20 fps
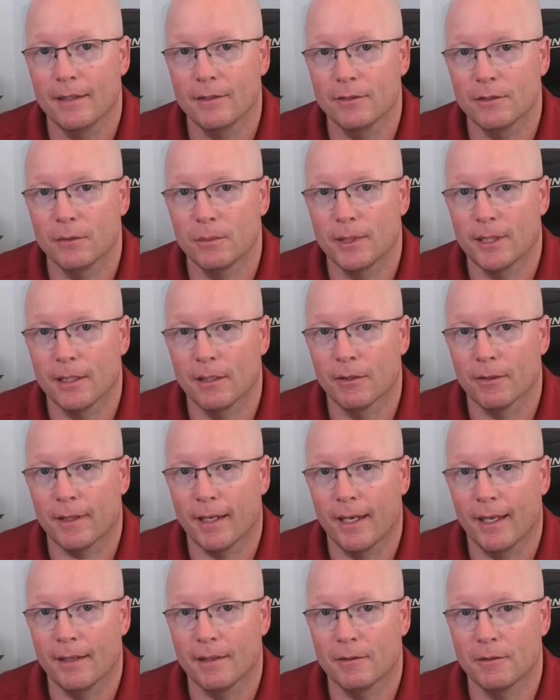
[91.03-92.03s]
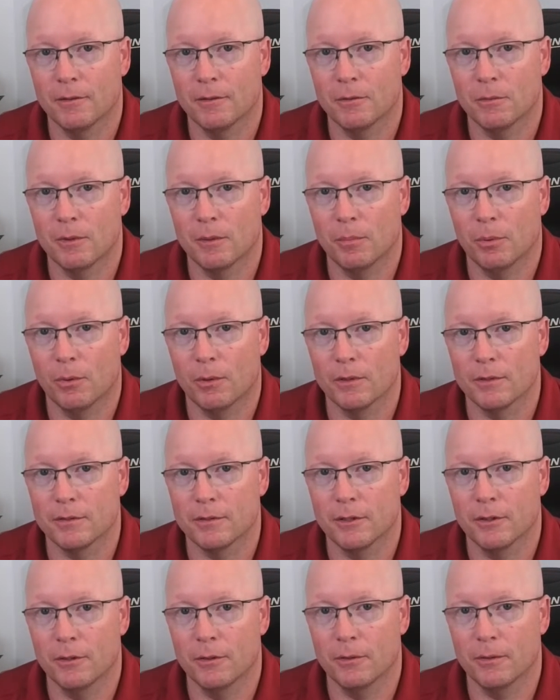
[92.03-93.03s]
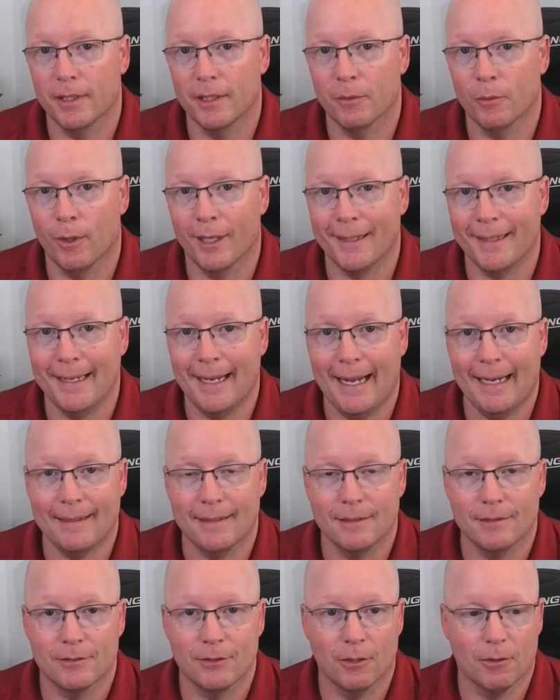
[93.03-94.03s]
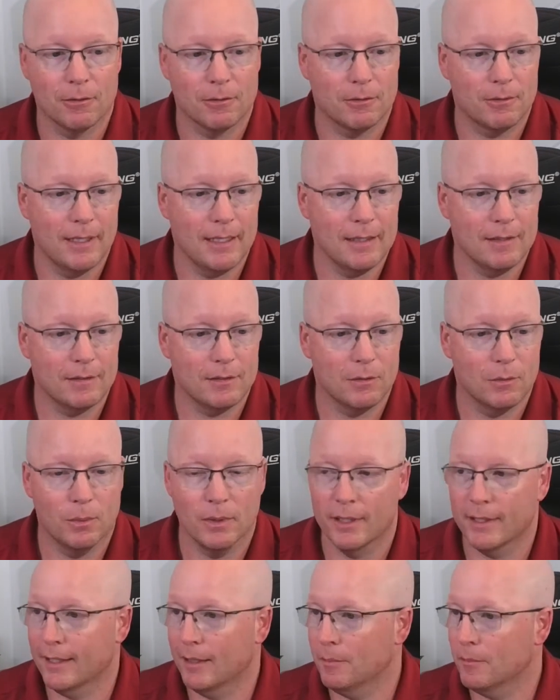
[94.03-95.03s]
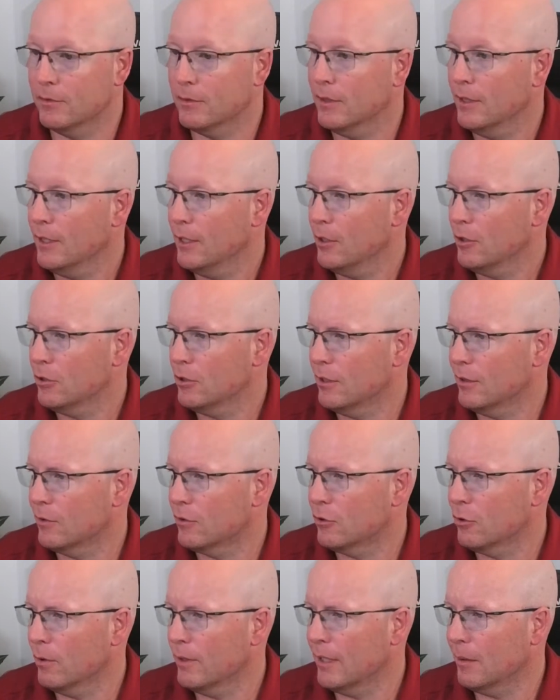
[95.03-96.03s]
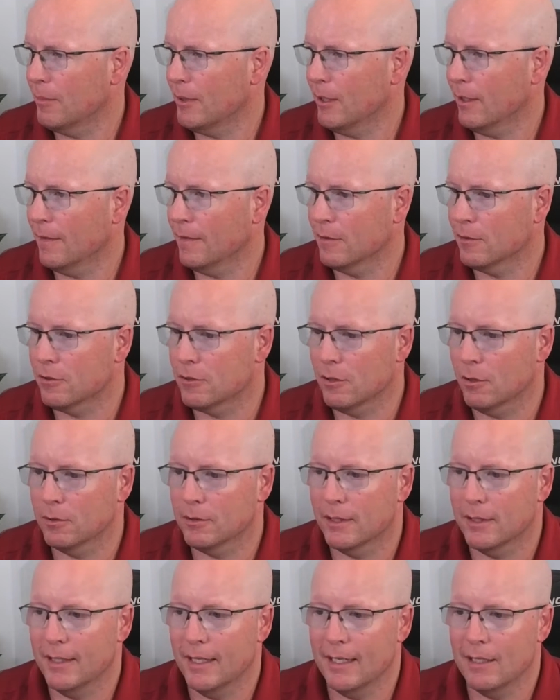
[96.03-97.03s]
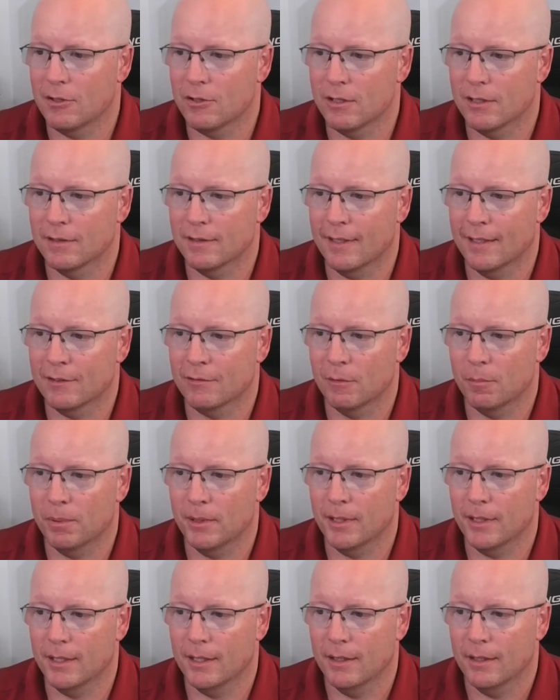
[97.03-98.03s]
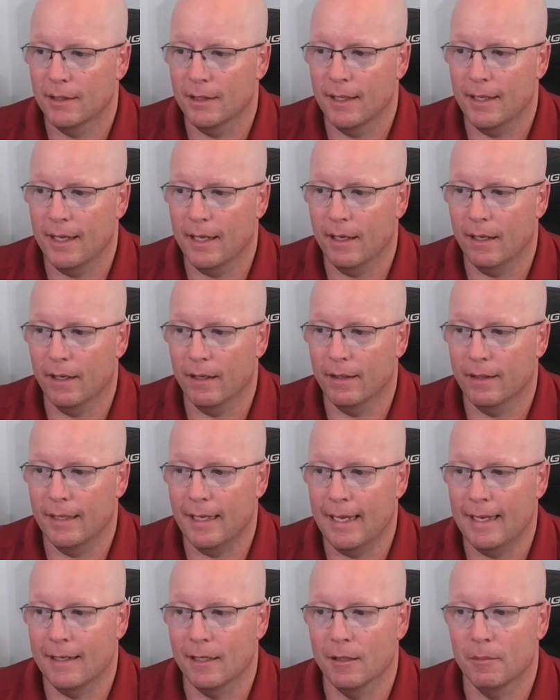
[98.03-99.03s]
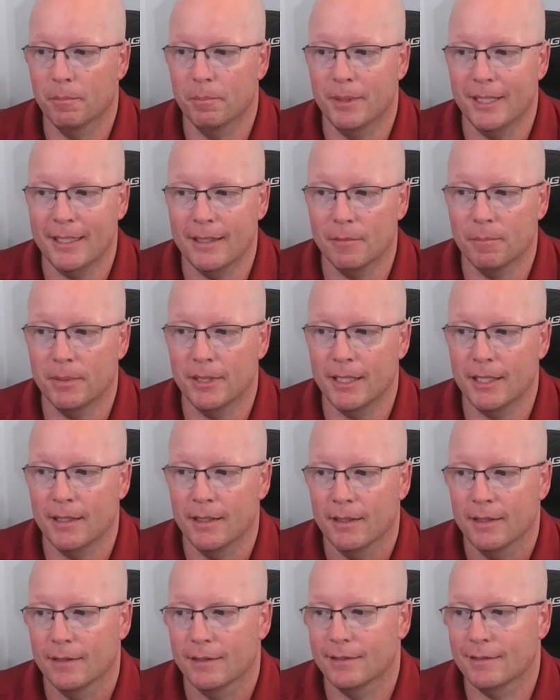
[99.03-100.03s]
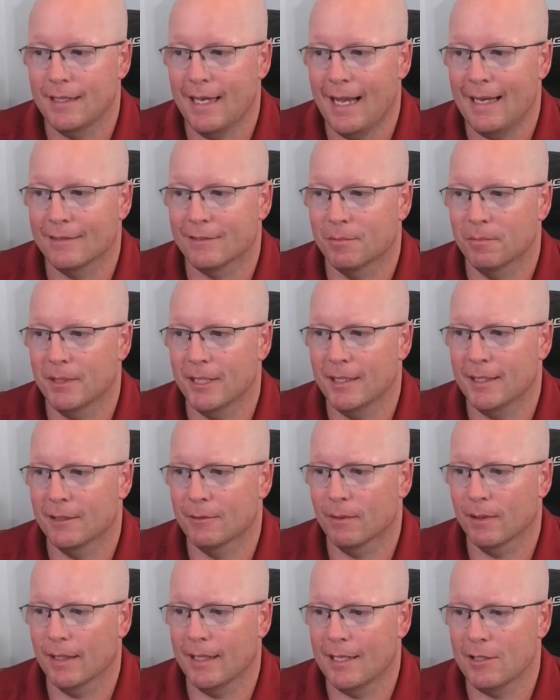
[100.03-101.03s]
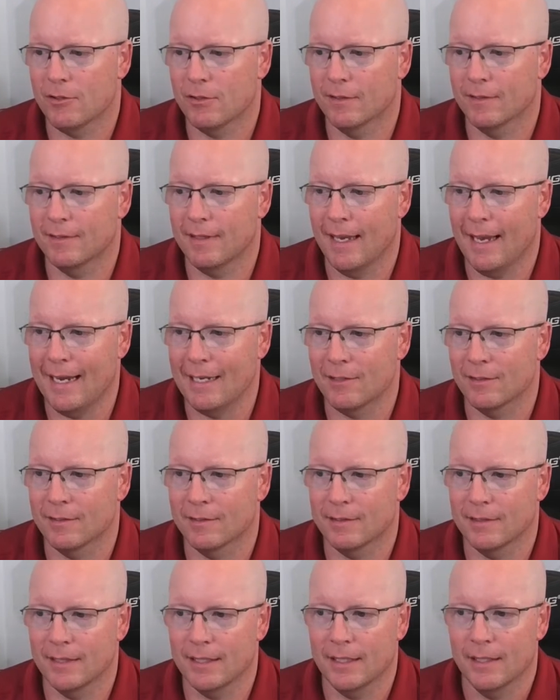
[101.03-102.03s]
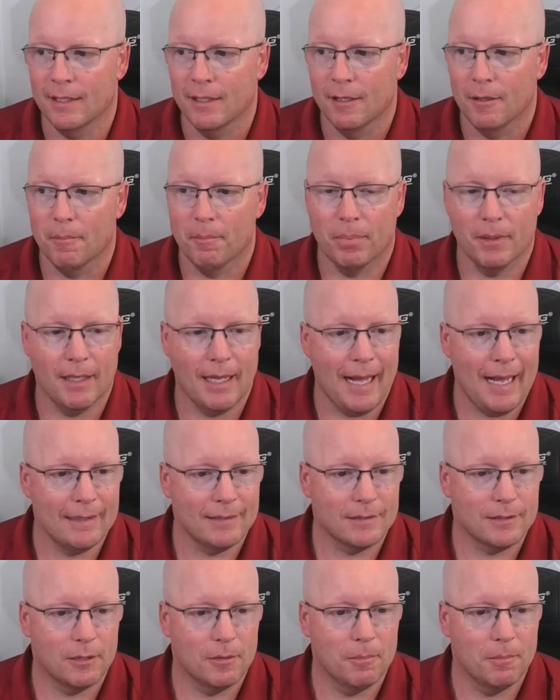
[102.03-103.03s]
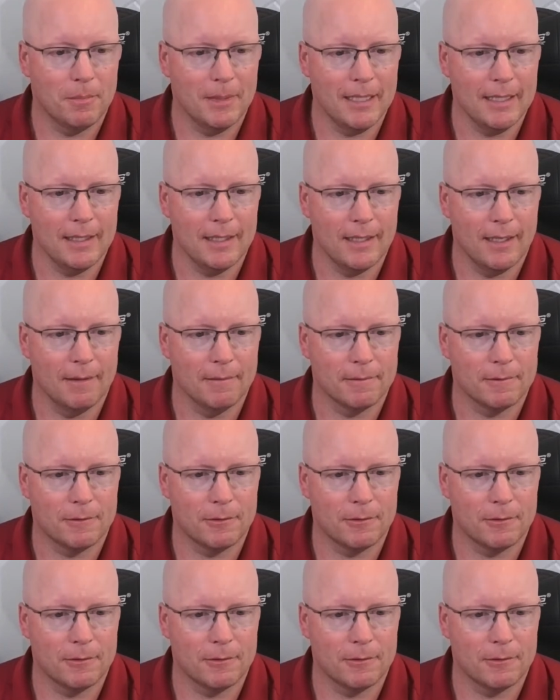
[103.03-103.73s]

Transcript: so we can look at who reports to who and whatnot. So Grace Williams, she's joining me on the show today. She's SVP uh, at a B2B SaaS media relations agency, Blast Media.